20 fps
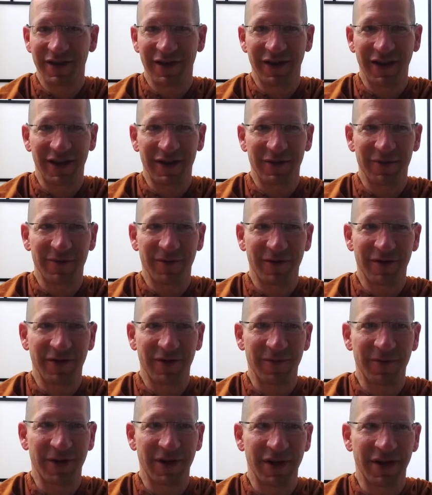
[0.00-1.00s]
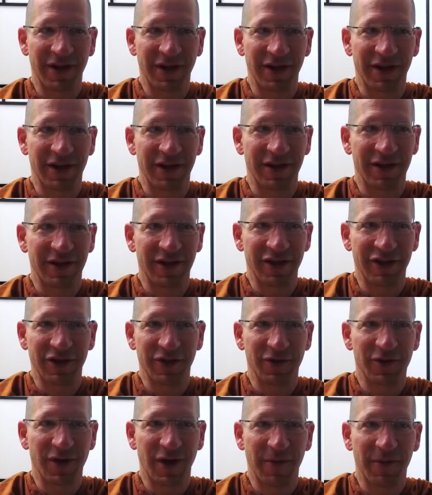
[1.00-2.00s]
that's what
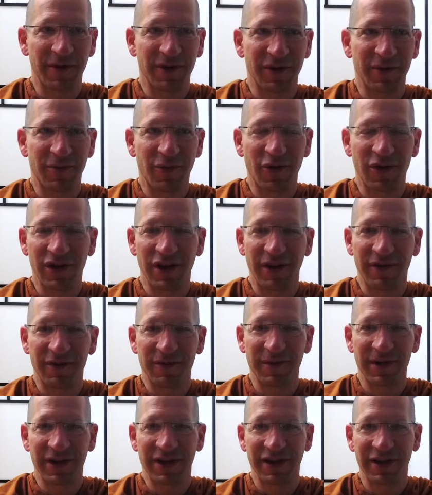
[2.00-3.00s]
Ajahn Kurundama and Lumpur left me,